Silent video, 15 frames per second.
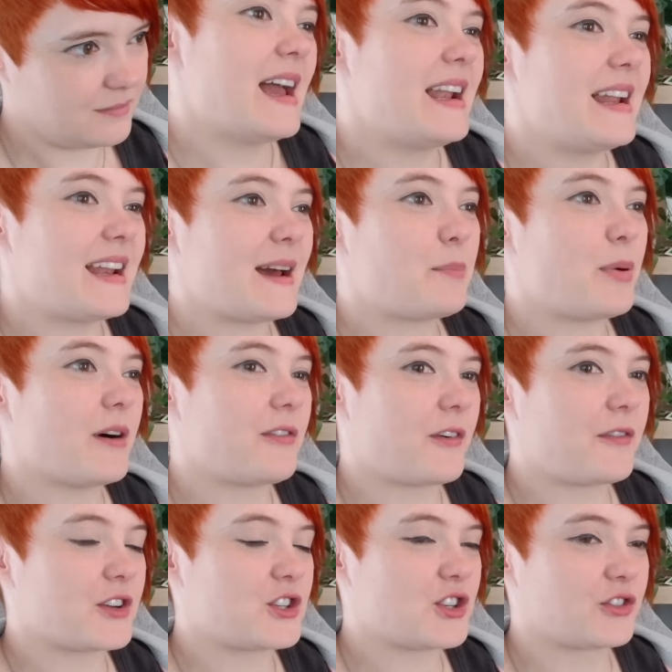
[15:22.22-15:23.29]
And then that
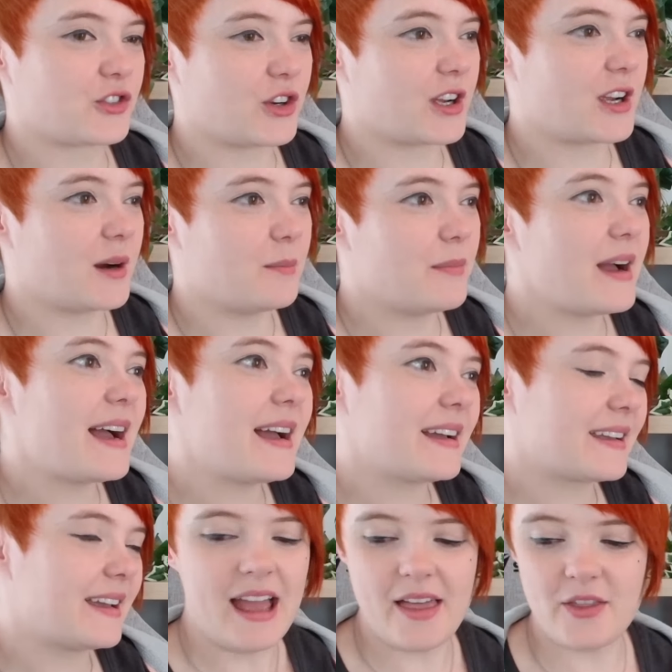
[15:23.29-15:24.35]
pufferfish is going to come
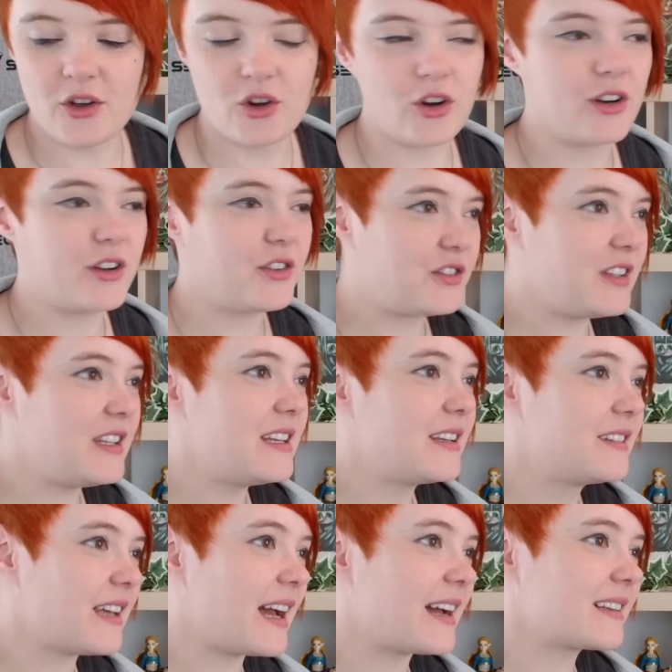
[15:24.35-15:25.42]
back and they're going to see
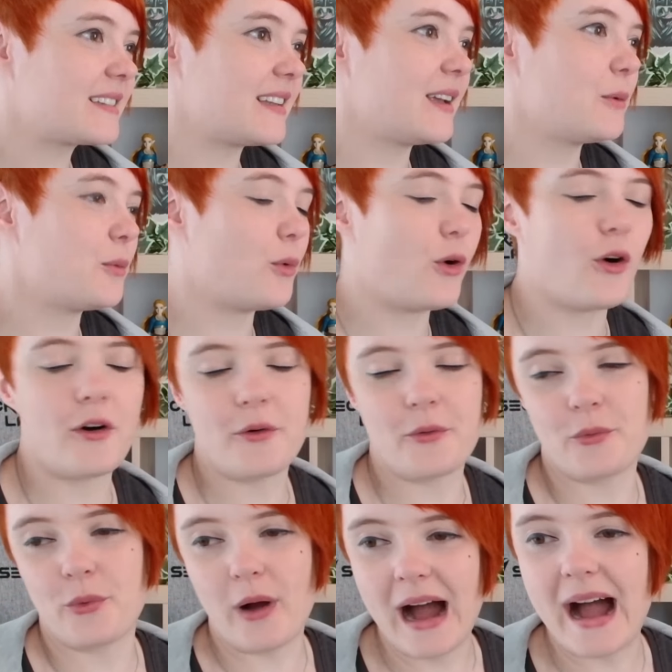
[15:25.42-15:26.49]
exactly
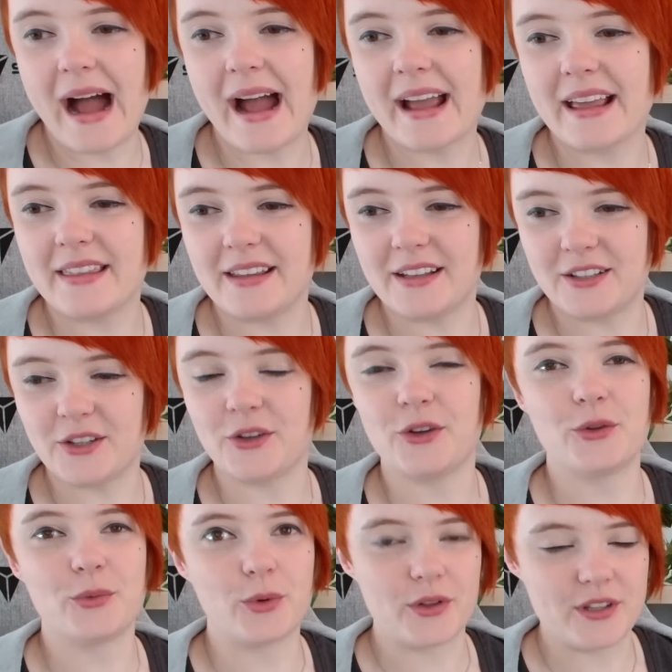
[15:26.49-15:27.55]
why they
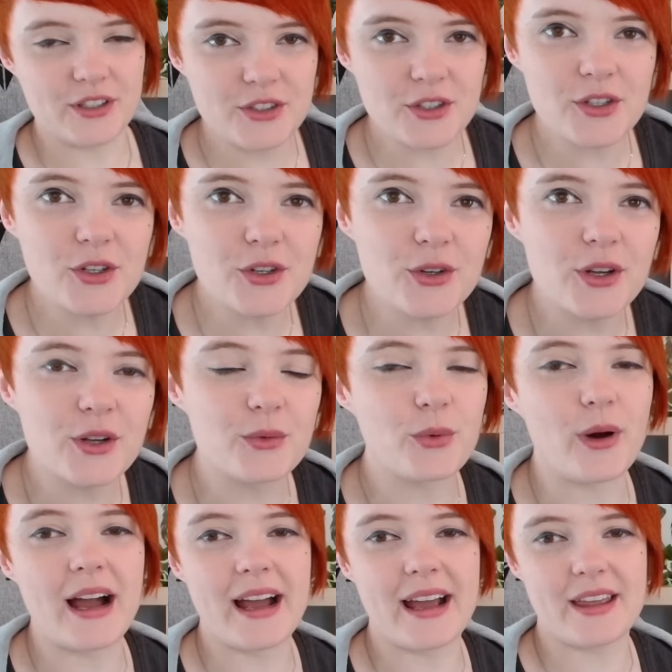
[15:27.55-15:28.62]
do what they do and
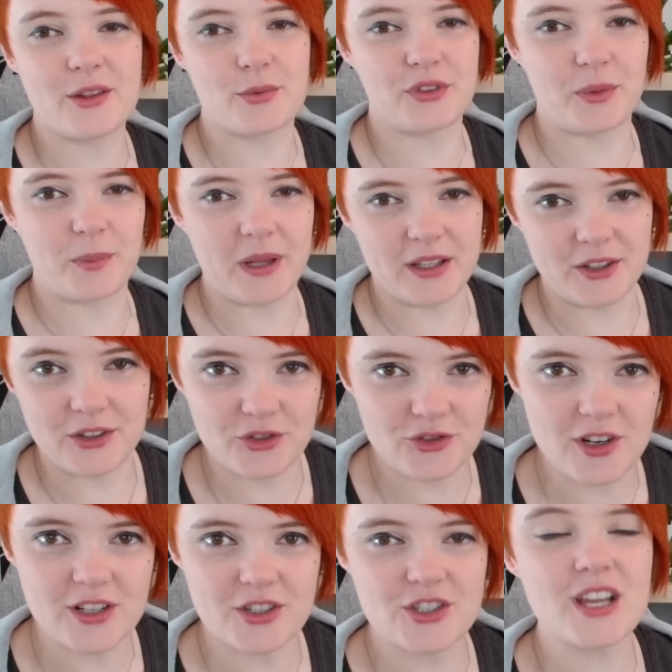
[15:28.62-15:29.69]
why there was a bit of
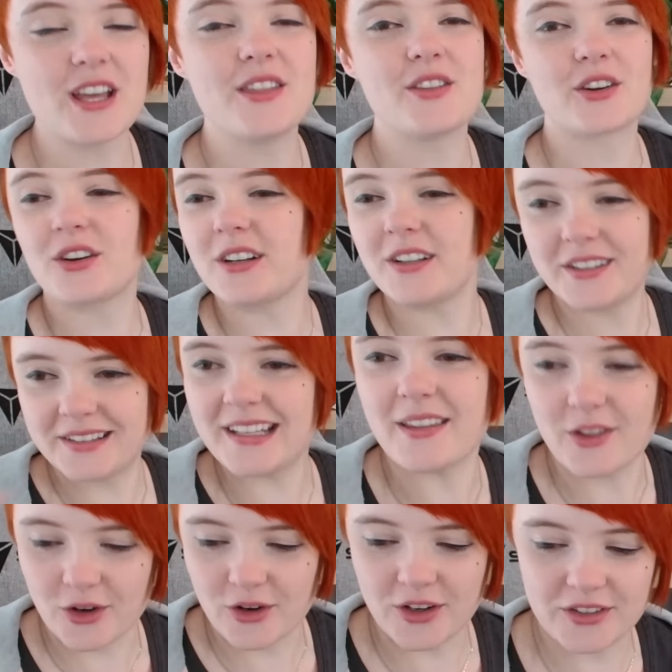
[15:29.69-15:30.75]
destruction. They're going to see
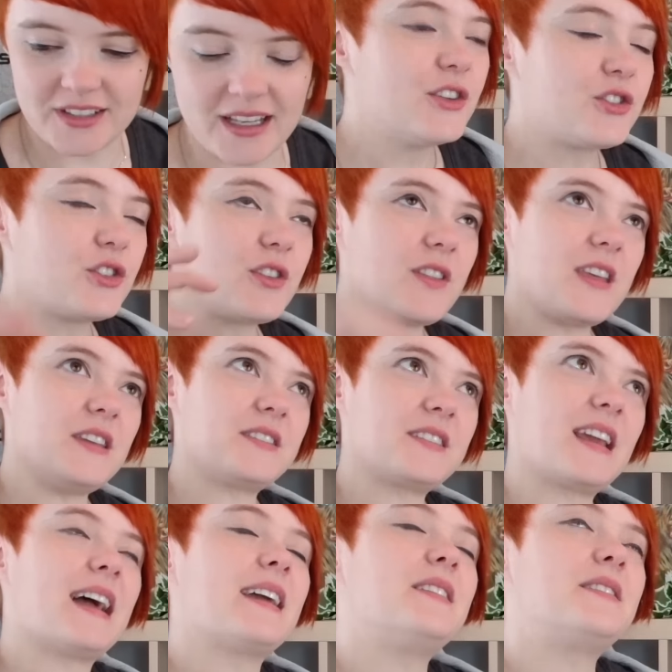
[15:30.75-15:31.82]
it. So do these
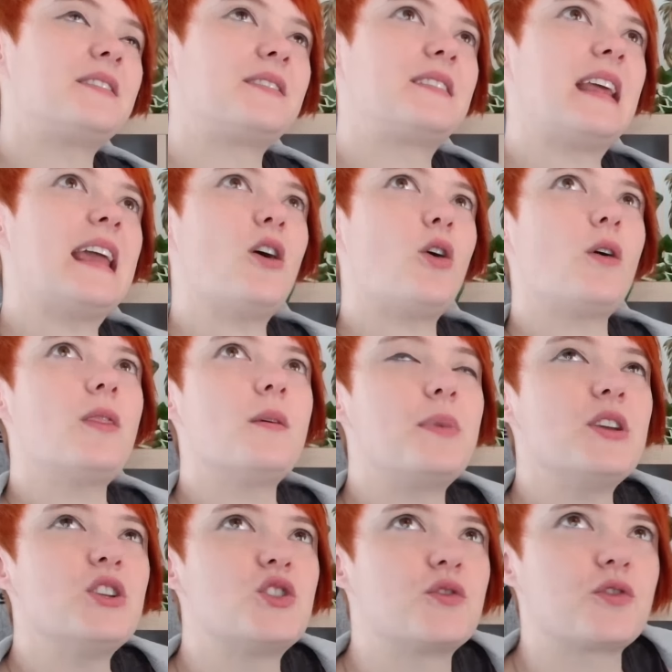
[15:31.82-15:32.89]
guys stay on the
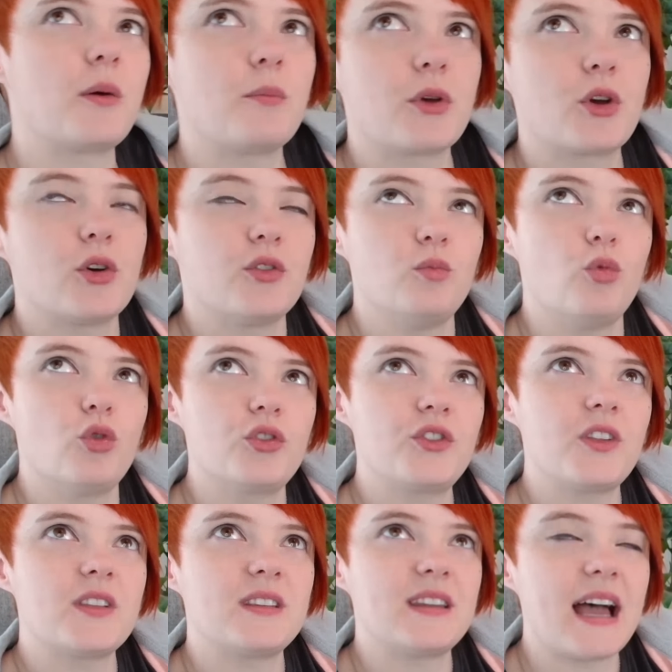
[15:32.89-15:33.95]
beachfront because most
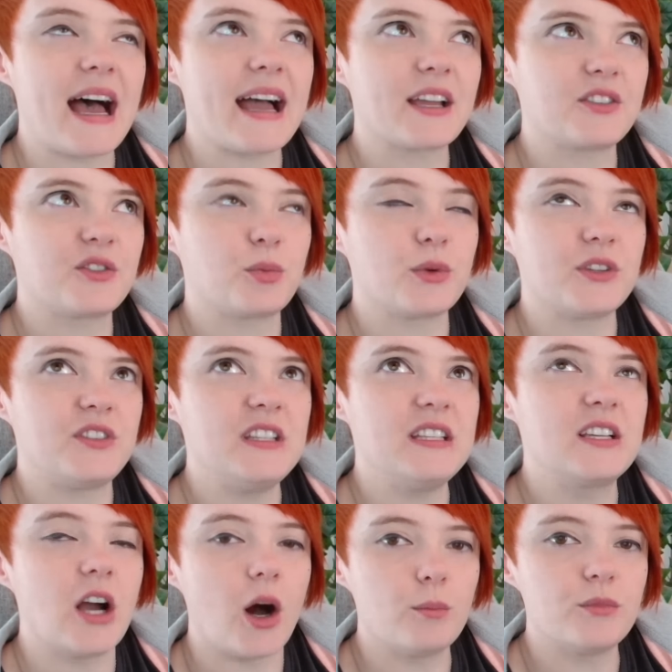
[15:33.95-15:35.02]
of the tax we see
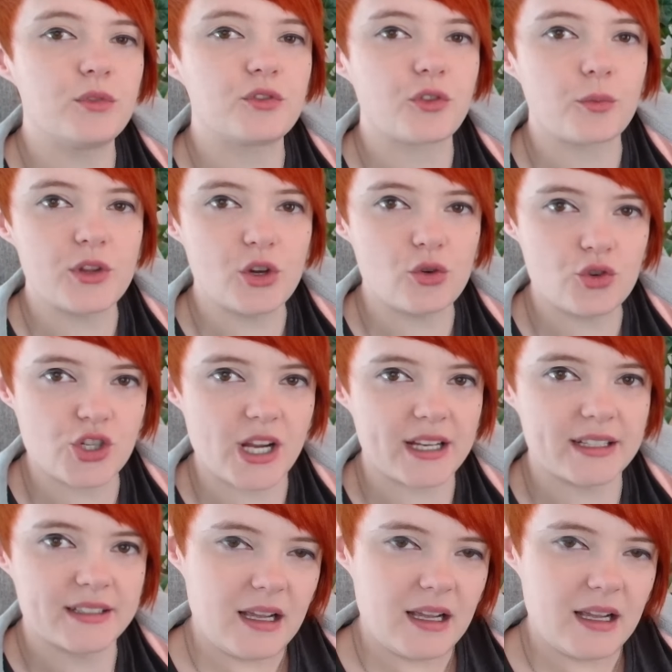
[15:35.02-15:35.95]
comes from the ocean?